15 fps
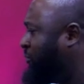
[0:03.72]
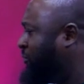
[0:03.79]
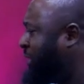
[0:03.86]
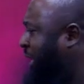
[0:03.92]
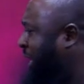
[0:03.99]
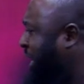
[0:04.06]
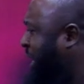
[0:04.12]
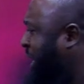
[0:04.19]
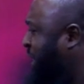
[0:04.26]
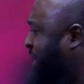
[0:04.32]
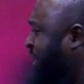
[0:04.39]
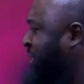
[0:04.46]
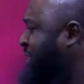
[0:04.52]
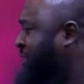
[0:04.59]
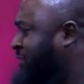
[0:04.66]
Now,
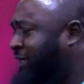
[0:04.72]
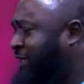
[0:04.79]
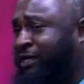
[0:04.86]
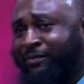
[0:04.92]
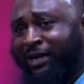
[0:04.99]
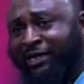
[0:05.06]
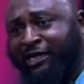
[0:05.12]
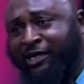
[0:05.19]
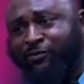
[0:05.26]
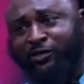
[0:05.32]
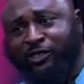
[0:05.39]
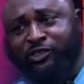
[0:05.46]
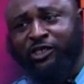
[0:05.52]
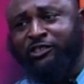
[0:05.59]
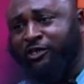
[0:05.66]
said the Monday, we
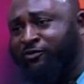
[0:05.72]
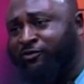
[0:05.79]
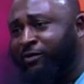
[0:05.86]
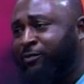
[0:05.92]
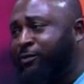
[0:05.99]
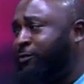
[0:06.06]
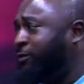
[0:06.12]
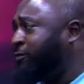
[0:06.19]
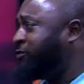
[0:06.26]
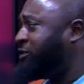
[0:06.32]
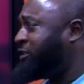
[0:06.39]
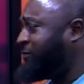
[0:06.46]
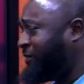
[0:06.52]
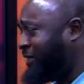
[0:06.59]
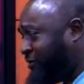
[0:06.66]
church, and we will church.
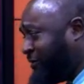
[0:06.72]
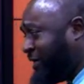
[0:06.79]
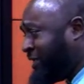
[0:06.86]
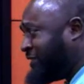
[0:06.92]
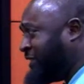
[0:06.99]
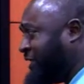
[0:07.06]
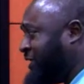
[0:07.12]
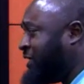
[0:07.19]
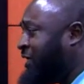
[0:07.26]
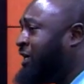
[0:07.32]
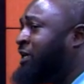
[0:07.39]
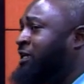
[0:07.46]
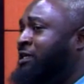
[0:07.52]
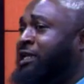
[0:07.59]
And the Wednesday, yeah, the